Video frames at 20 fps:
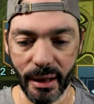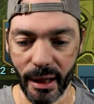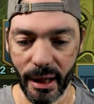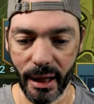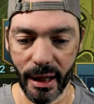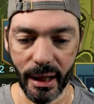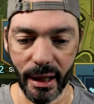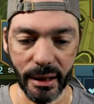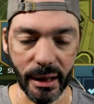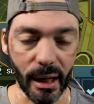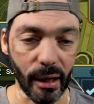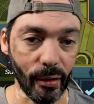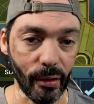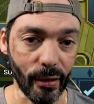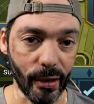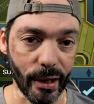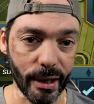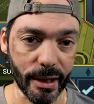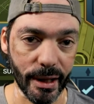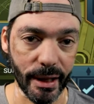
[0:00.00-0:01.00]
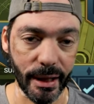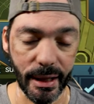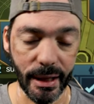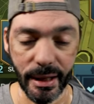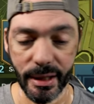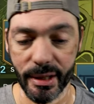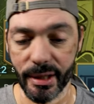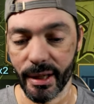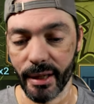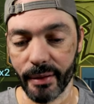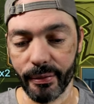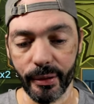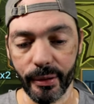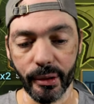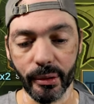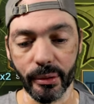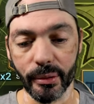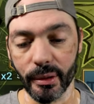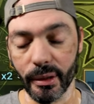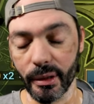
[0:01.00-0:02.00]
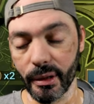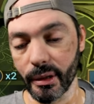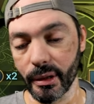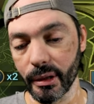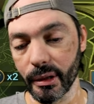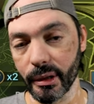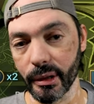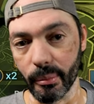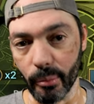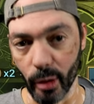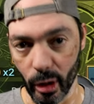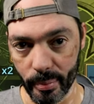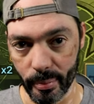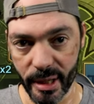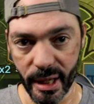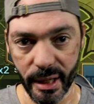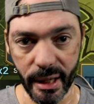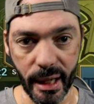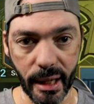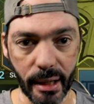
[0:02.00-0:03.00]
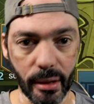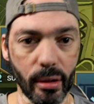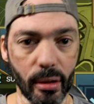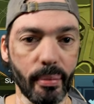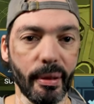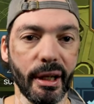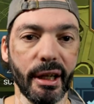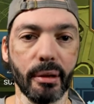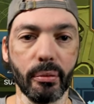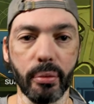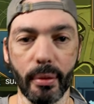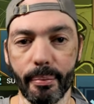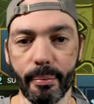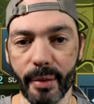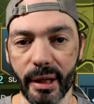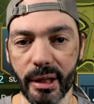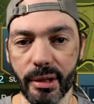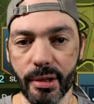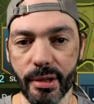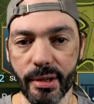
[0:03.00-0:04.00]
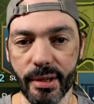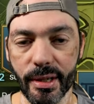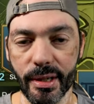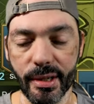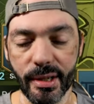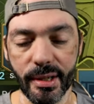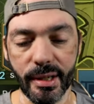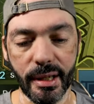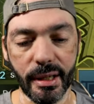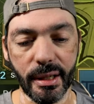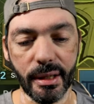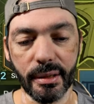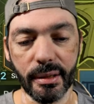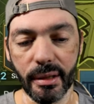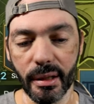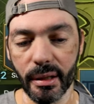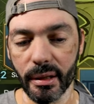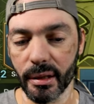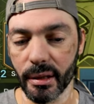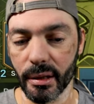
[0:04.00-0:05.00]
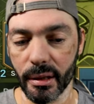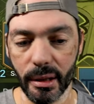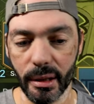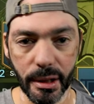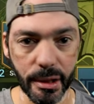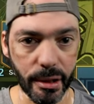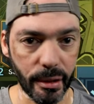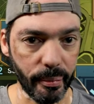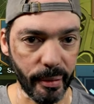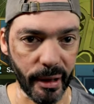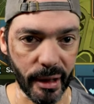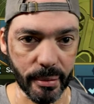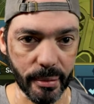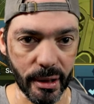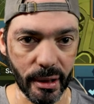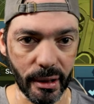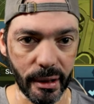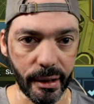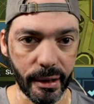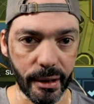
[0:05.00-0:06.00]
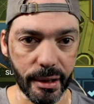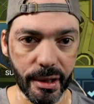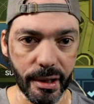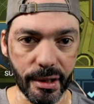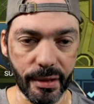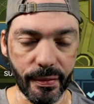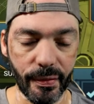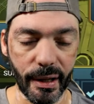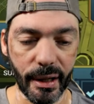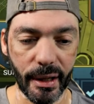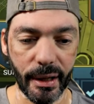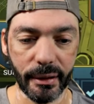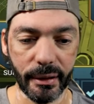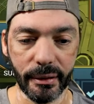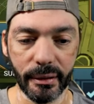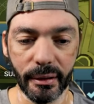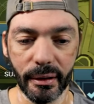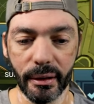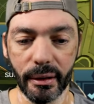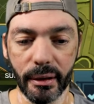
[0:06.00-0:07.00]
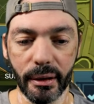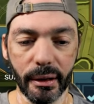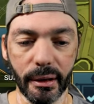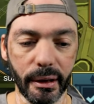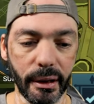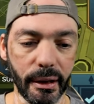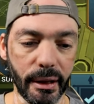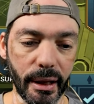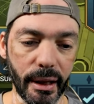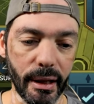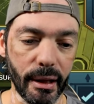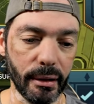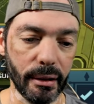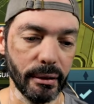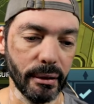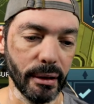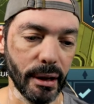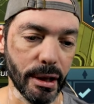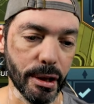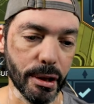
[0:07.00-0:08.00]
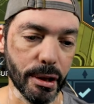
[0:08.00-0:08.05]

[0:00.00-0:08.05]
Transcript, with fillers: and how hard to hit. I feel the moment I get all my equipment to 16, I should be able to clear just fine. And then I